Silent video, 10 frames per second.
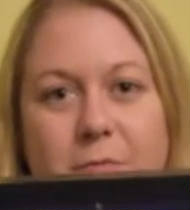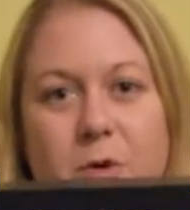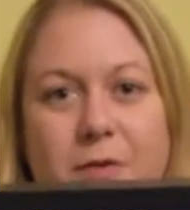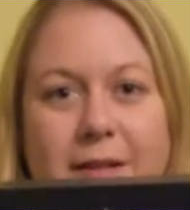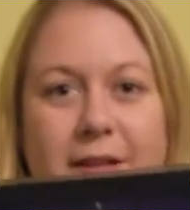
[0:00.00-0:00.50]

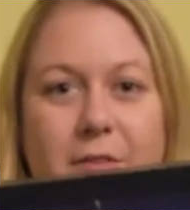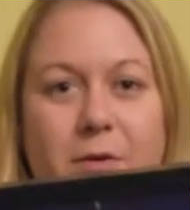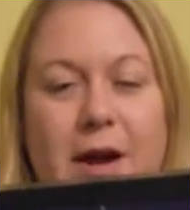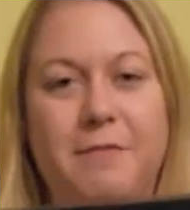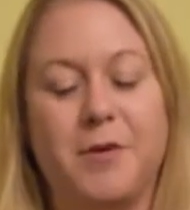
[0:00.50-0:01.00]
moving
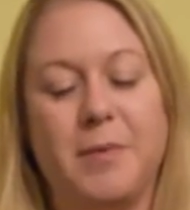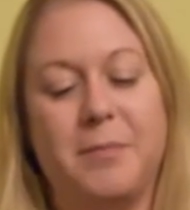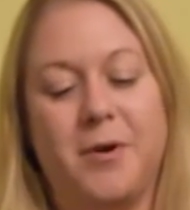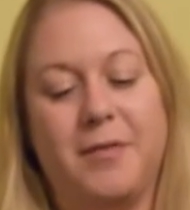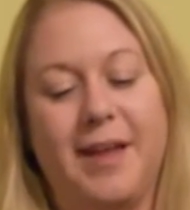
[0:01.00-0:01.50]
lithograph for my
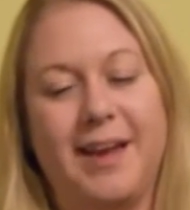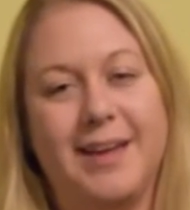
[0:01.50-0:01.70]
birthday